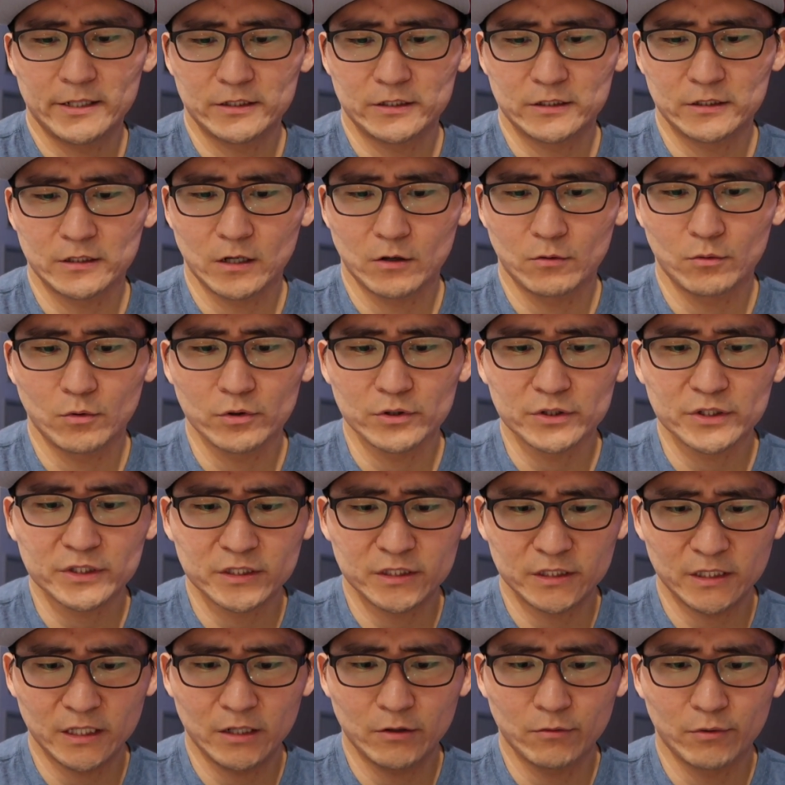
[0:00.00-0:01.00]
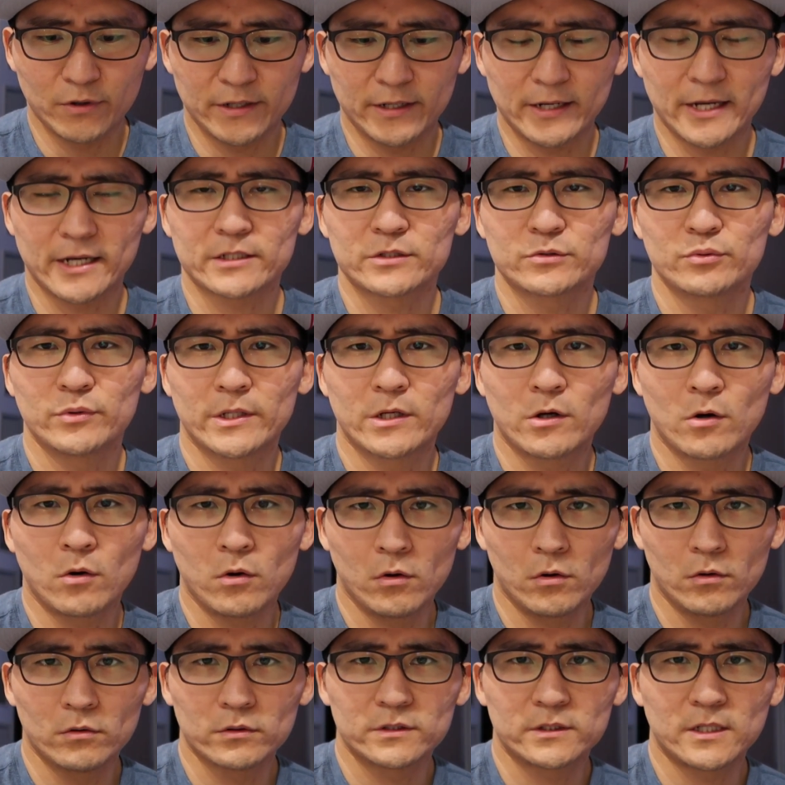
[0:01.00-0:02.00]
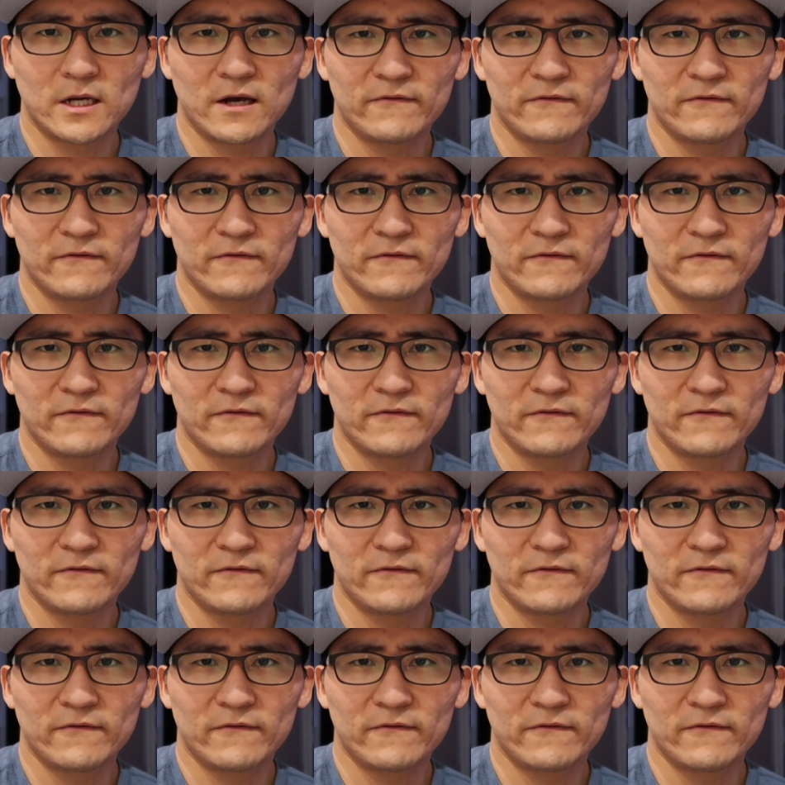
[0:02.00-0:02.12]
is we'll see what next week holds.